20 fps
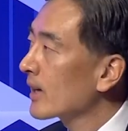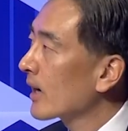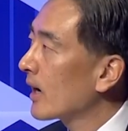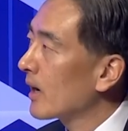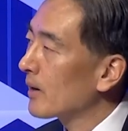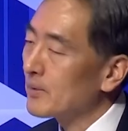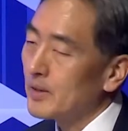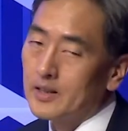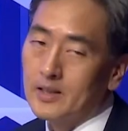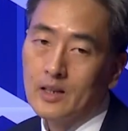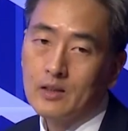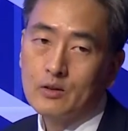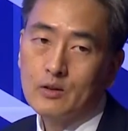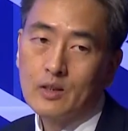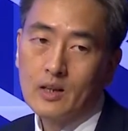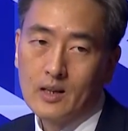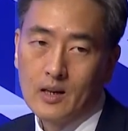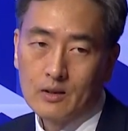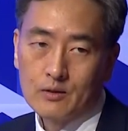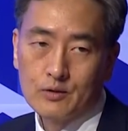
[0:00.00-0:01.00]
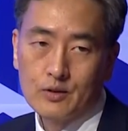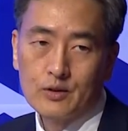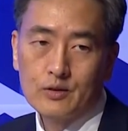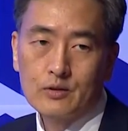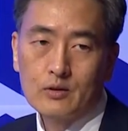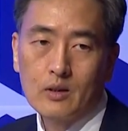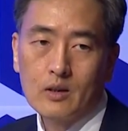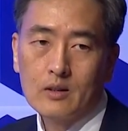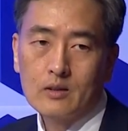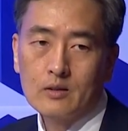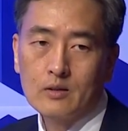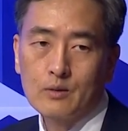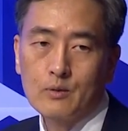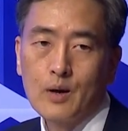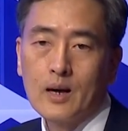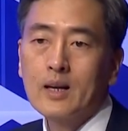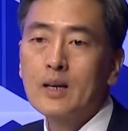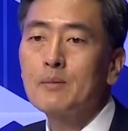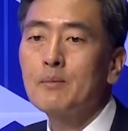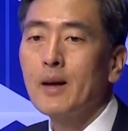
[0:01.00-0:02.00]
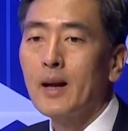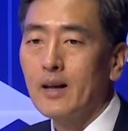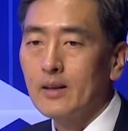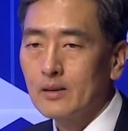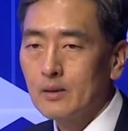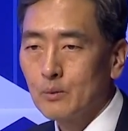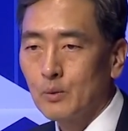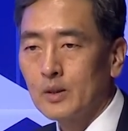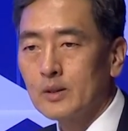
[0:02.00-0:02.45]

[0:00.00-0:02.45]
um, and then you can actually start to recommend